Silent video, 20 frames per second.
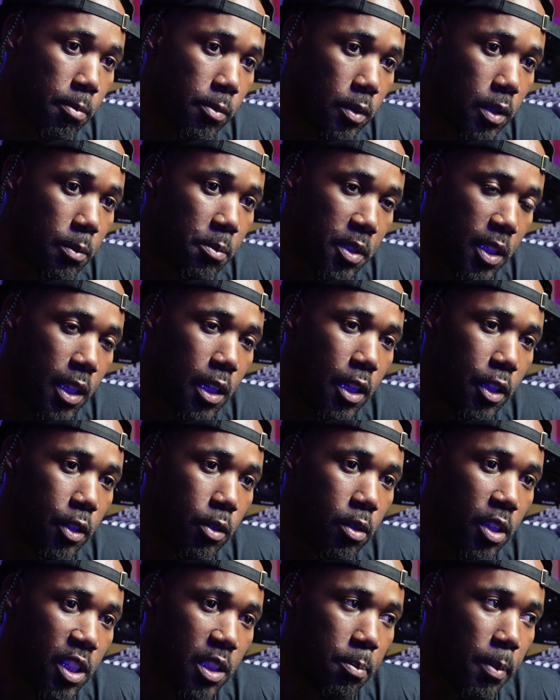I'm telling you,
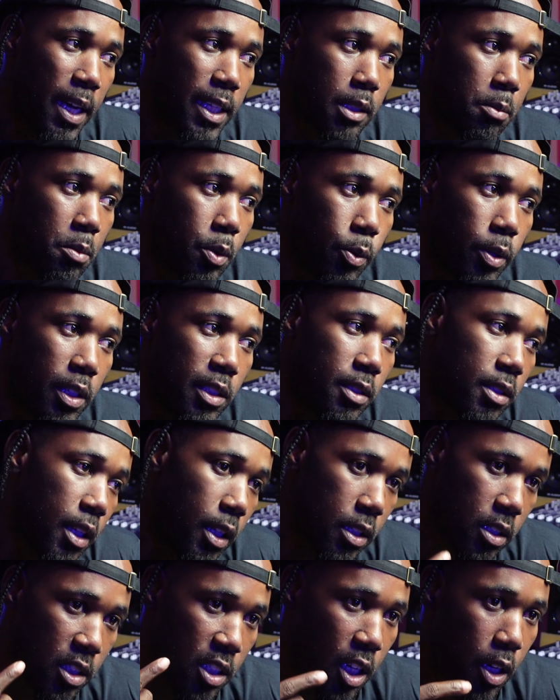his maximum release
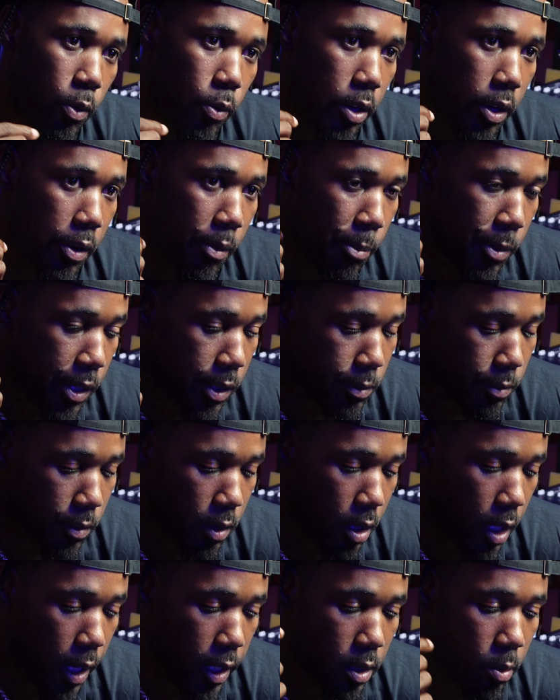date is January, but
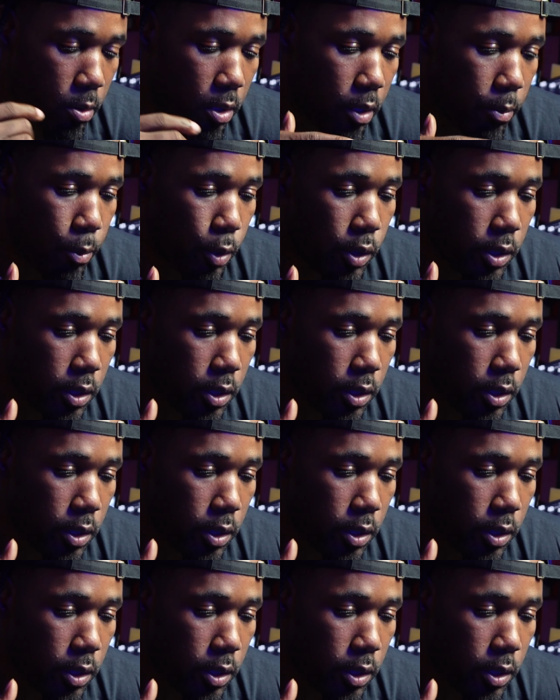he had some little